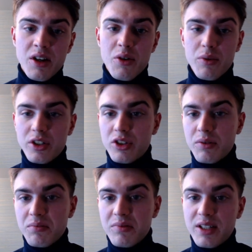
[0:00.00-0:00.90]
which
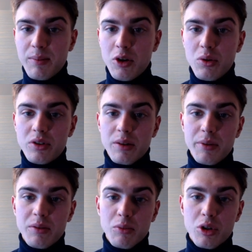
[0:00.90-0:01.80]
somehow looks a
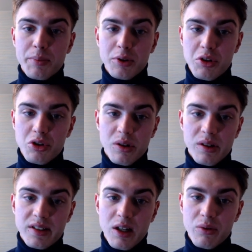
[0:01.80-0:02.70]
bit more
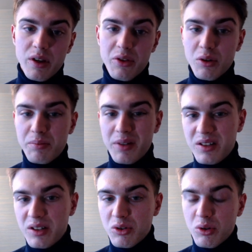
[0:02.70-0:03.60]
positionally sound. I thought
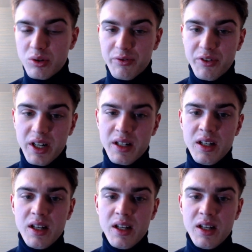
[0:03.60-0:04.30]
bc is also fine.